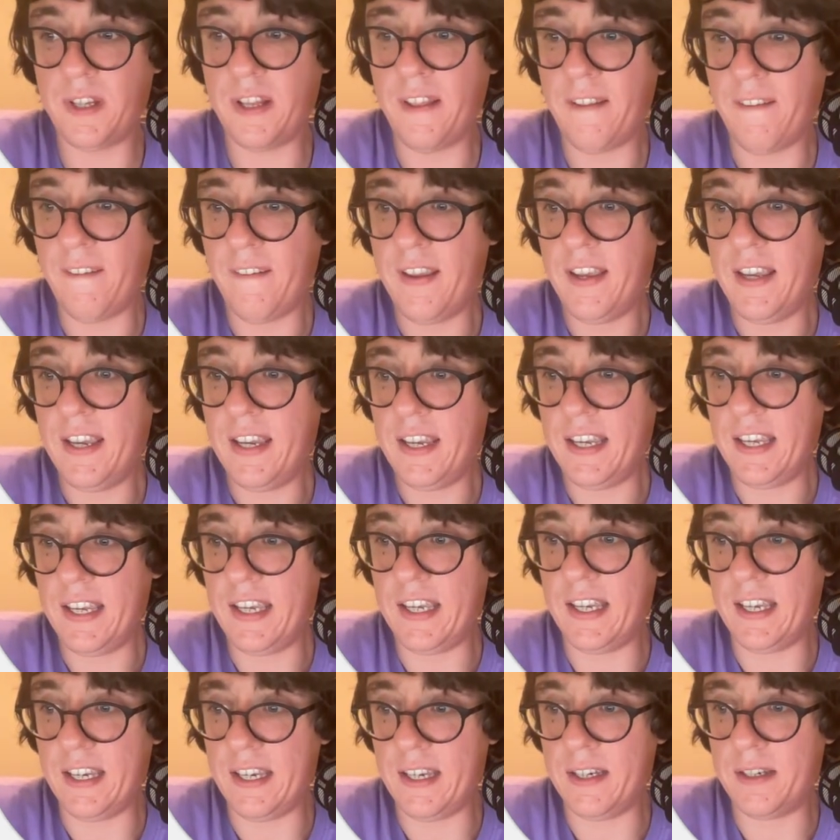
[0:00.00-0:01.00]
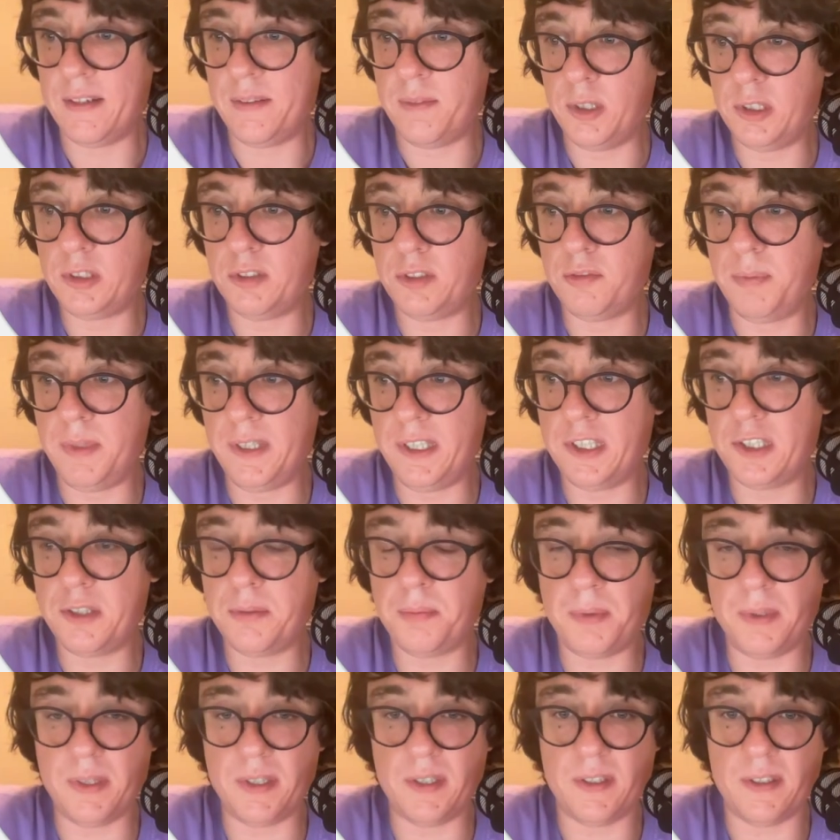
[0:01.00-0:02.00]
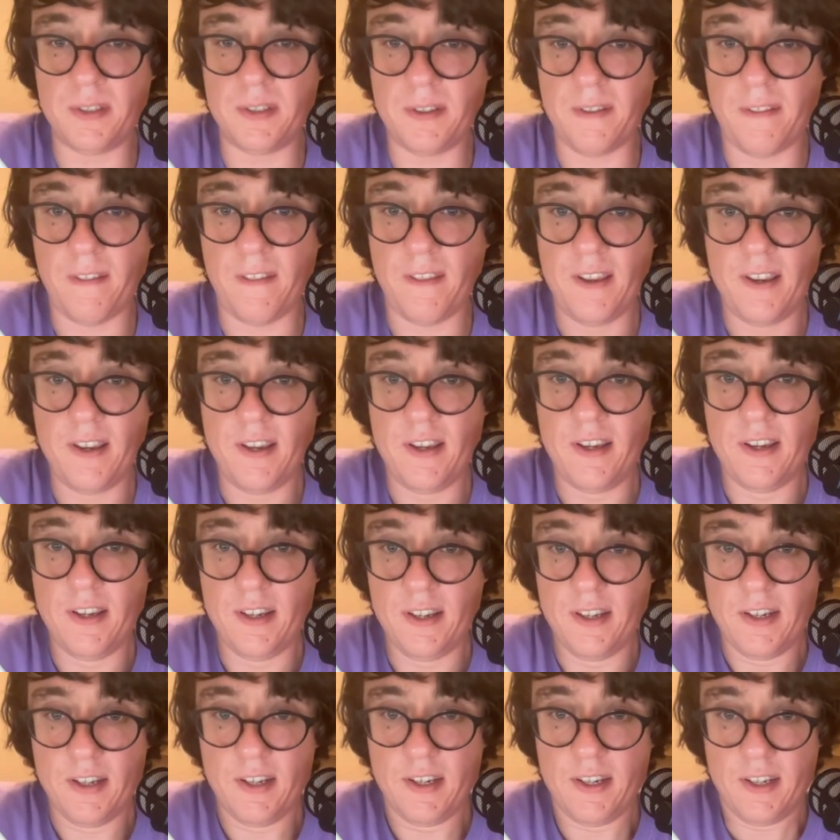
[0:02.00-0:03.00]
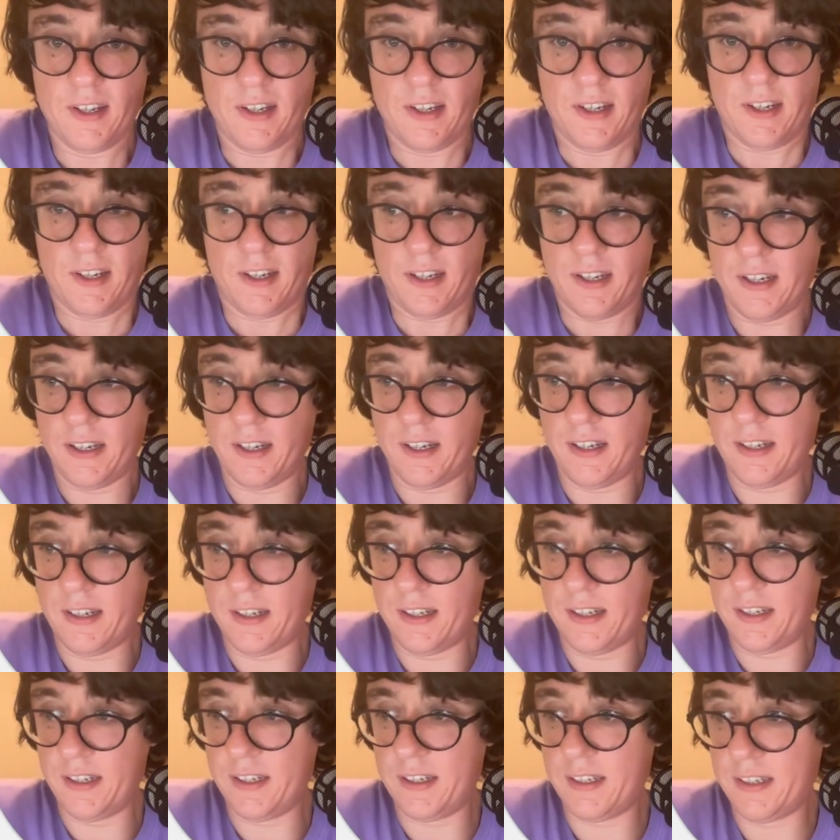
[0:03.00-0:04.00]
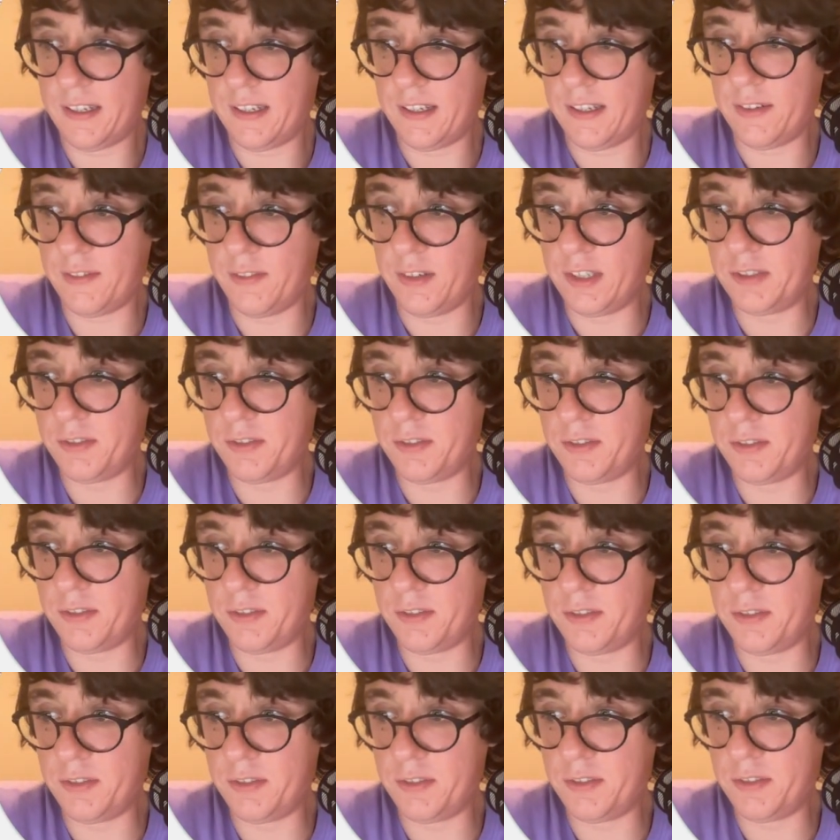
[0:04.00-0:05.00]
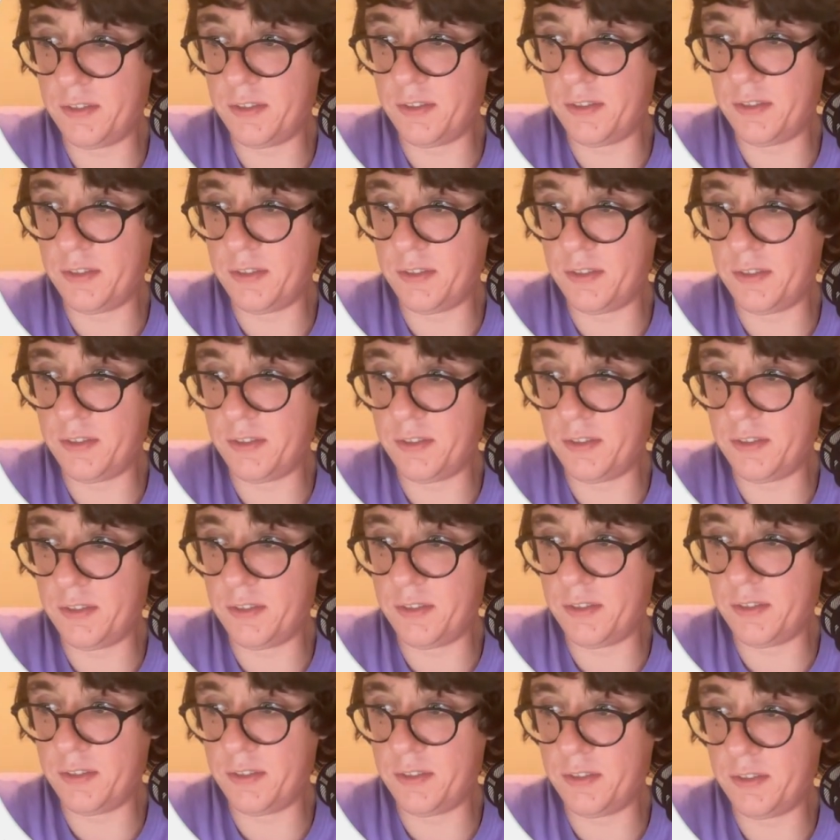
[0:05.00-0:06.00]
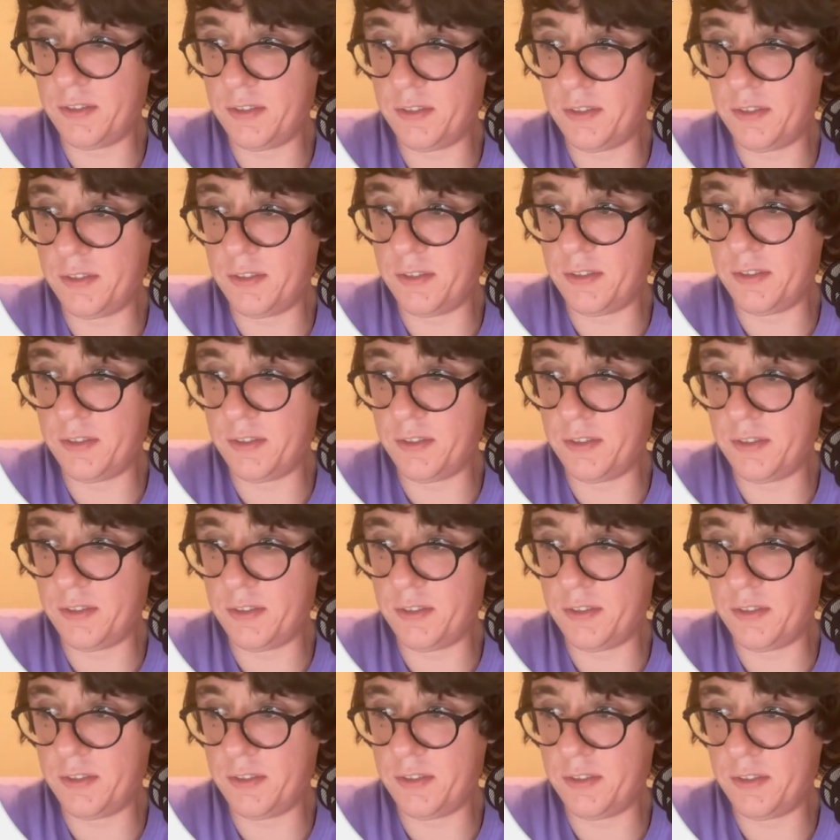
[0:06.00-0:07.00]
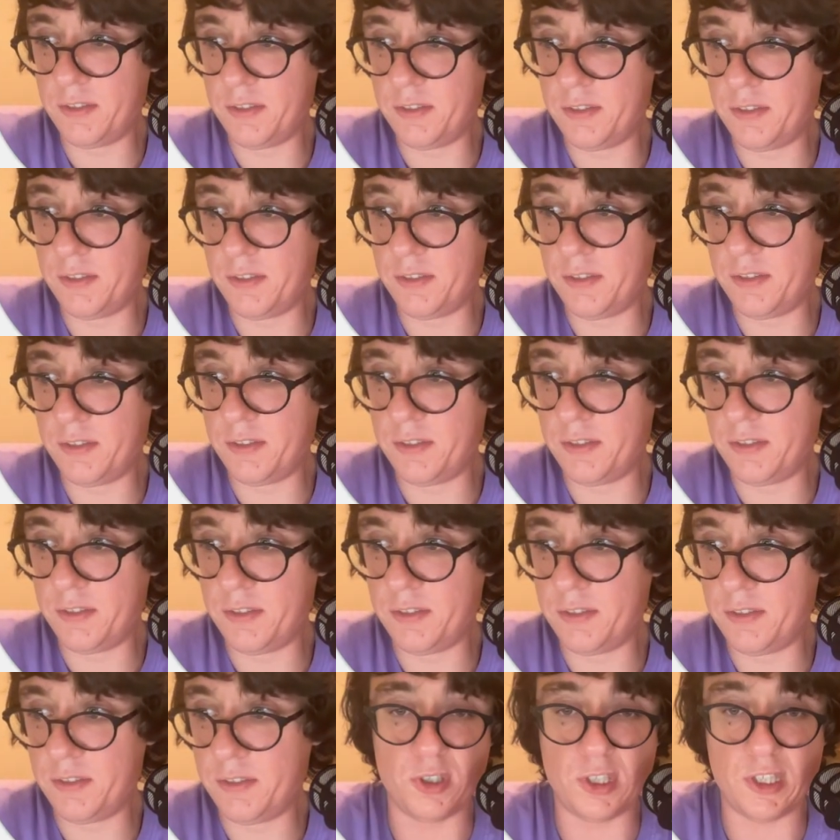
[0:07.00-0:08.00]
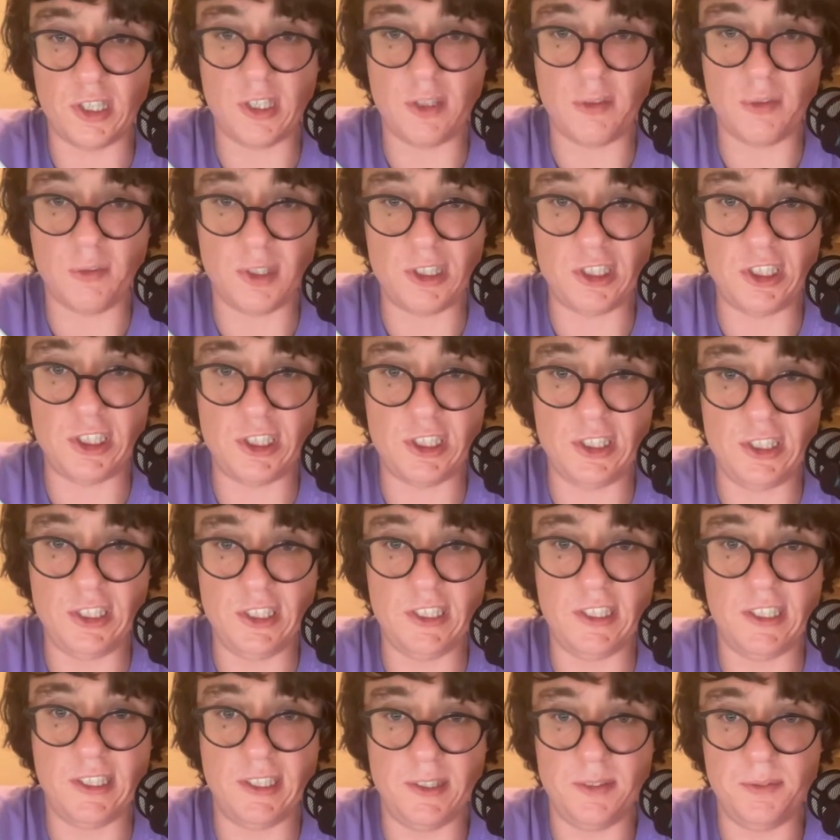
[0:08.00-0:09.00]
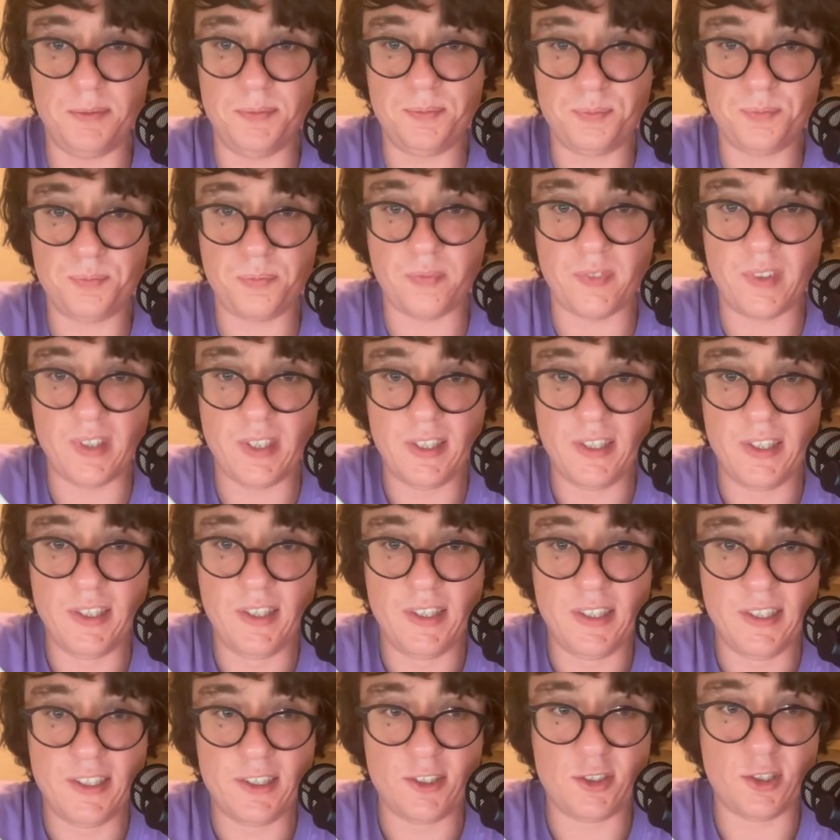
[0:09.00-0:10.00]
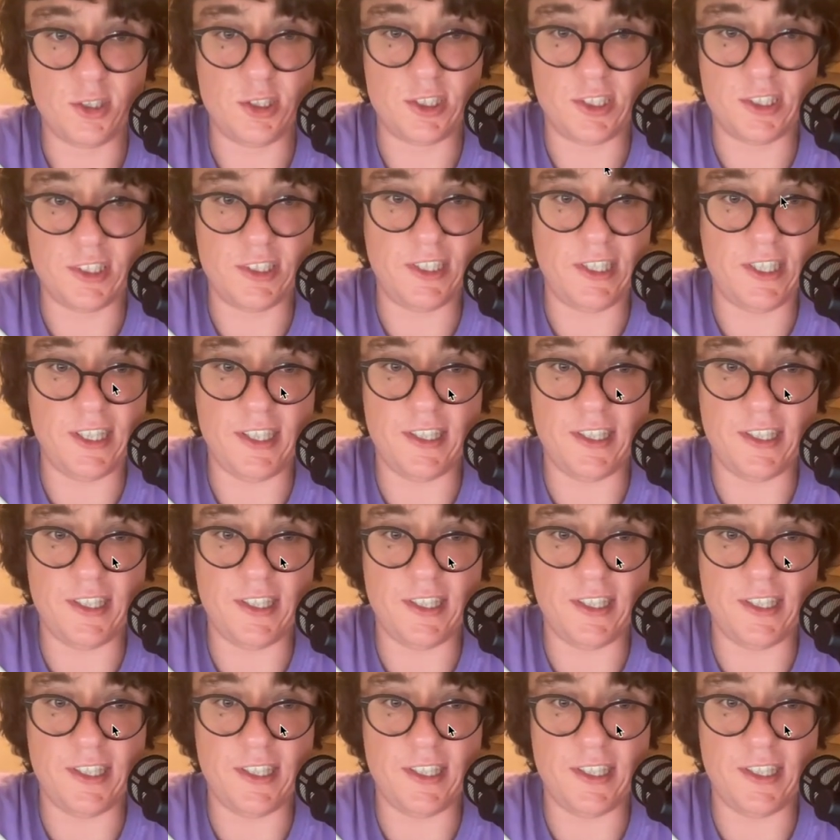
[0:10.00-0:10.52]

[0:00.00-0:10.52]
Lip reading: Fine. We fetched all users. And we can basically call it is really wild in terms of being unready for production. We can say that we